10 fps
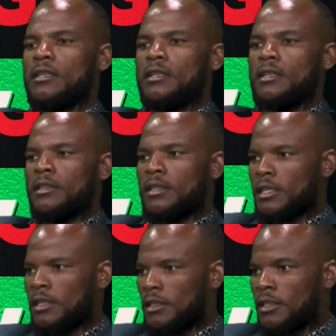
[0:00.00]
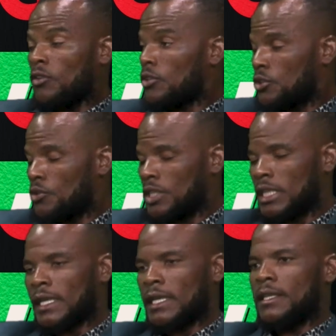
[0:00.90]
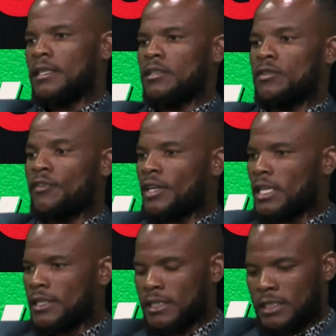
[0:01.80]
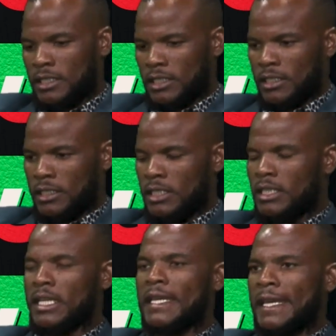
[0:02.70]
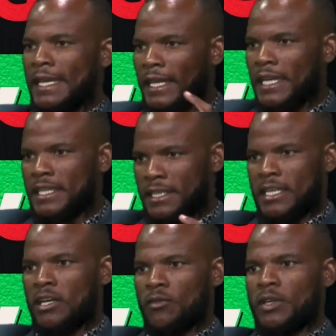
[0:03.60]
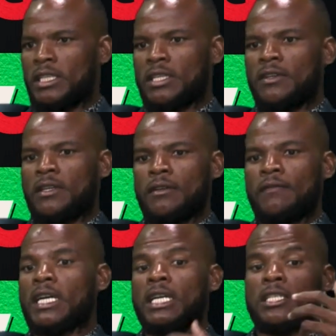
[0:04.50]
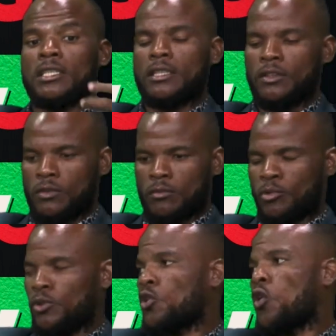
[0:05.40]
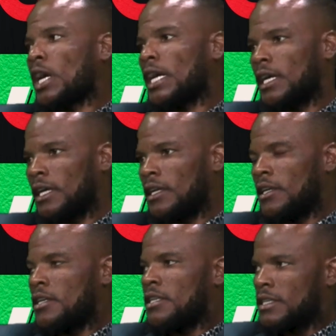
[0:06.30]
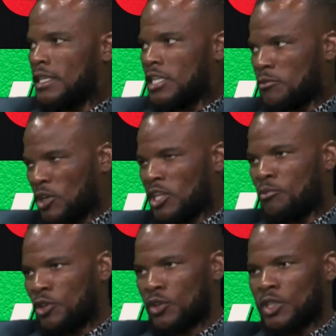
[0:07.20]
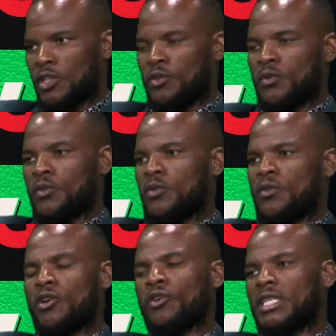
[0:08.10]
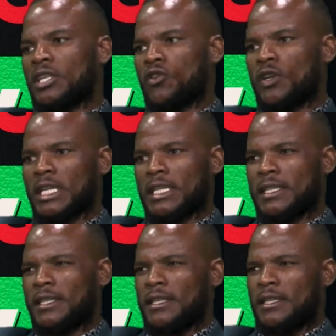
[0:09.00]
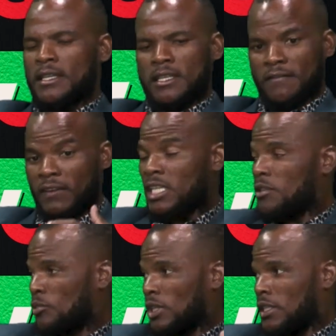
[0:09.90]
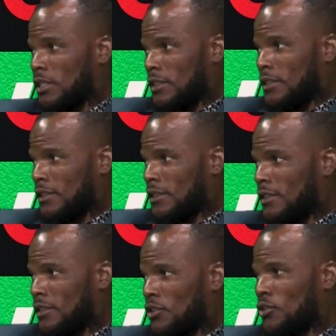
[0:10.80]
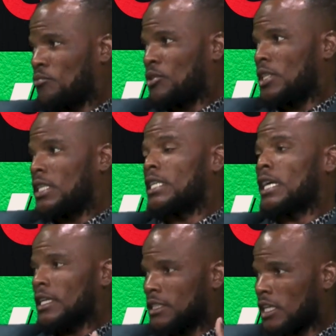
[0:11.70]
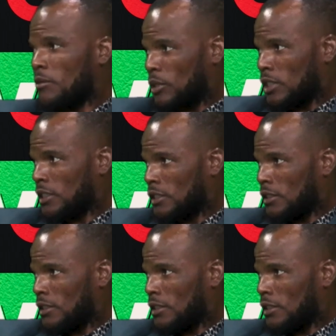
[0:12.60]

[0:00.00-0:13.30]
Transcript: the Constitution again further said, in a case now that vacant post occur, 6-month priority to the ordinary Congress, the Vice President should be in an acting capacity,